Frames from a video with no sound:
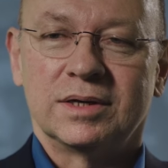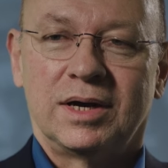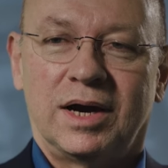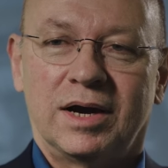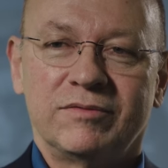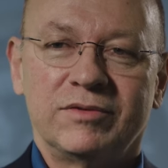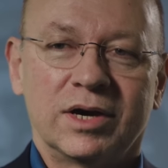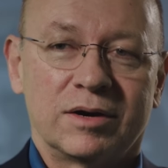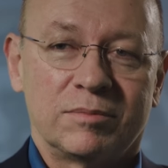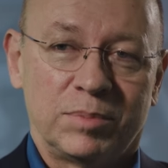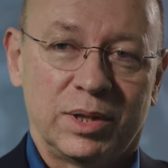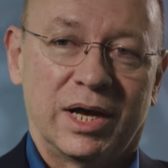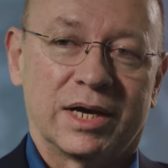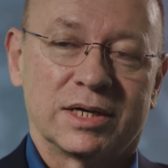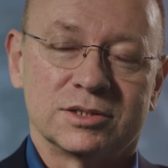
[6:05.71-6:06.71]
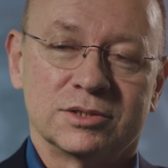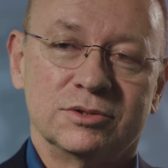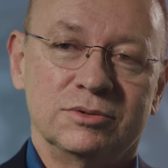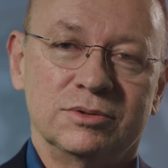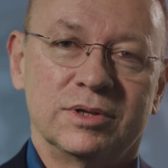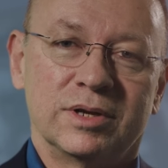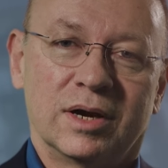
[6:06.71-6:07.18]
I've got a black
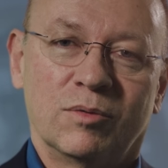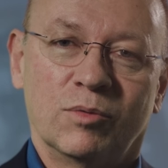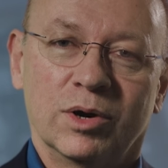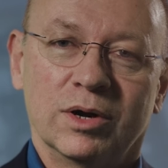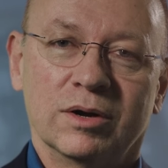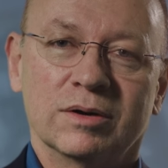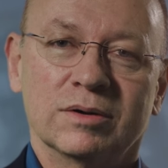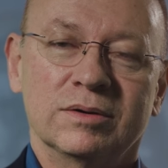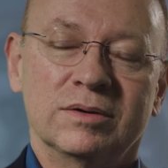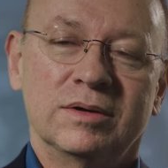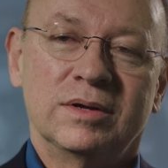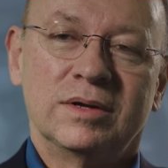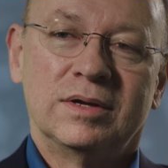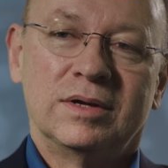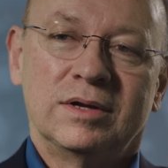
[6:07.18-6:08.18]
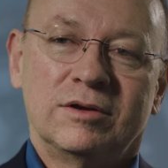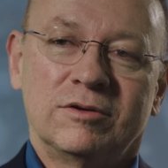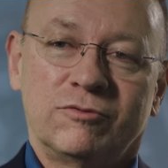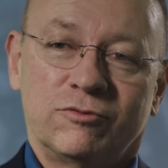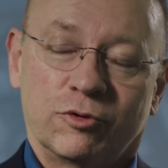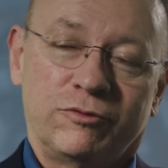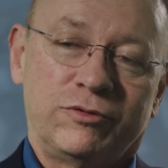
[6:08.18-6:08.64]
suit that I wear
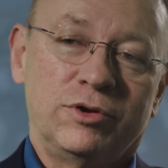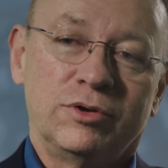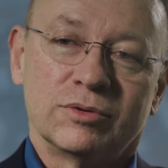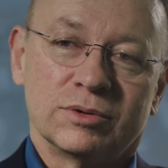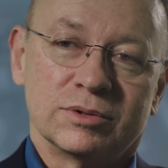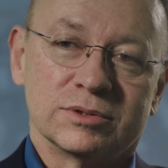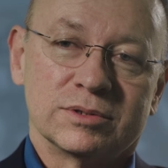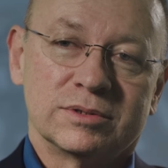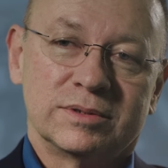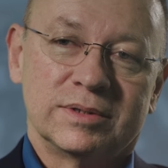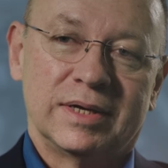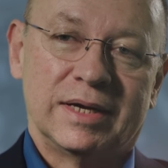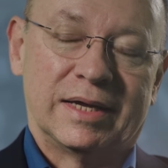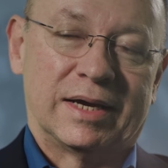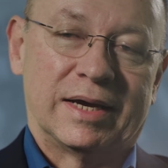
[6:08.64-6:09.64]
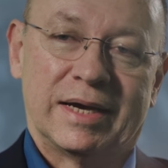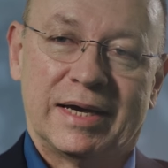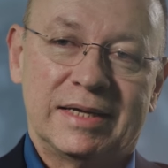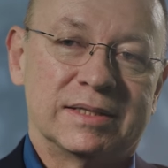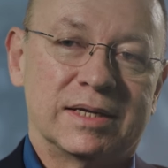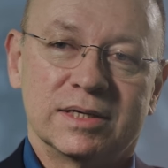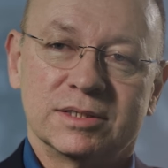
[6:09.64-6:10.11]
for funerals, and I
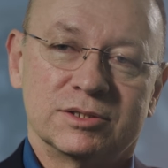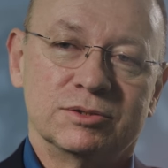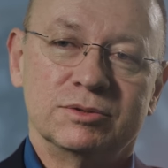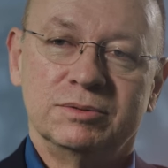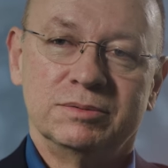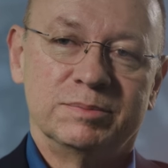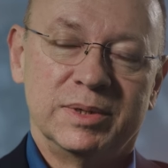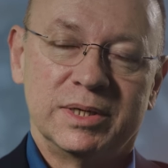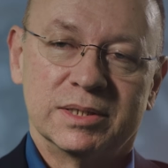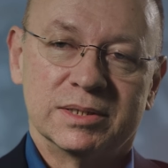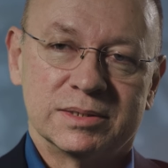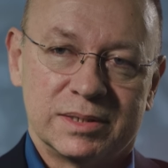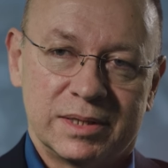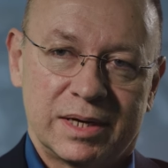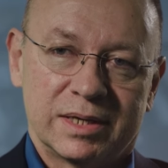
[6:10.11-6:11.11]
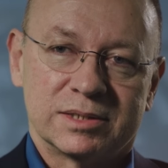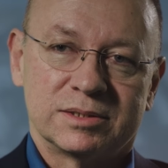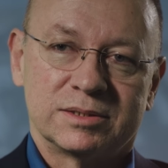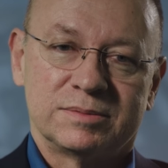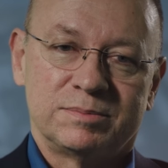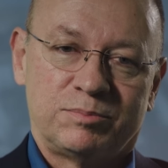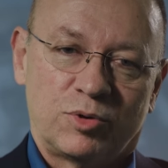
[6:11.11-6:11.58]
hate that suit because
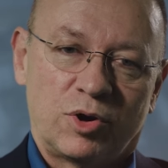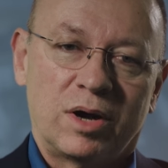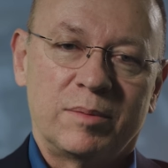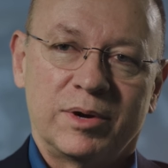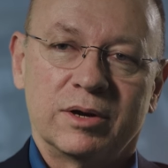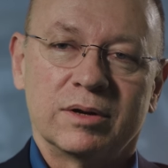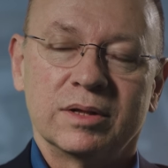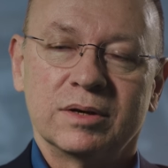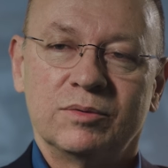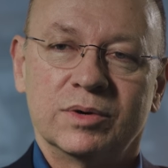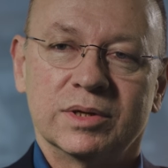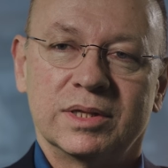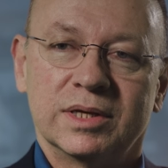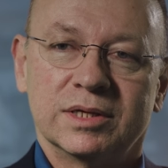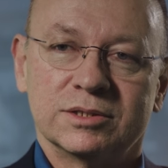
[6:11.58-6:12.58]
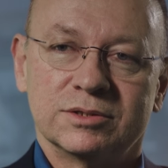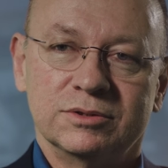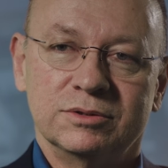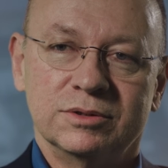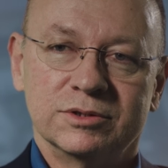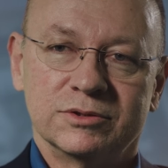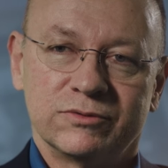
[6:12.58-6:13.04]
that's primarily what that
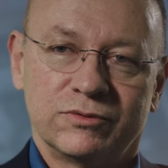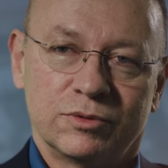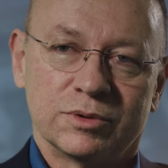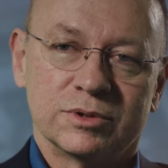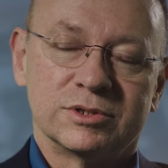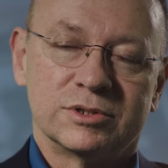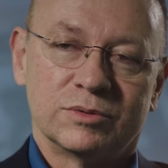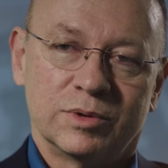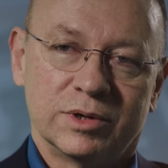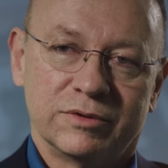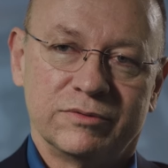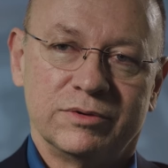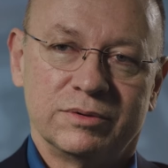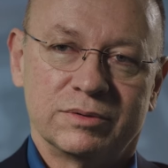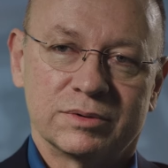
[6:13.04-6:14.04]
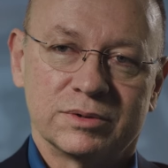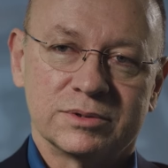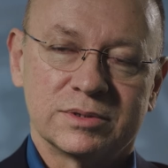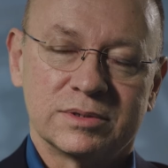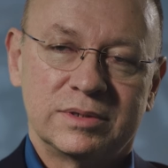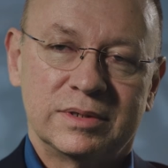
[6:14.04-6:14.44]
suit is for, is to wear to funerals.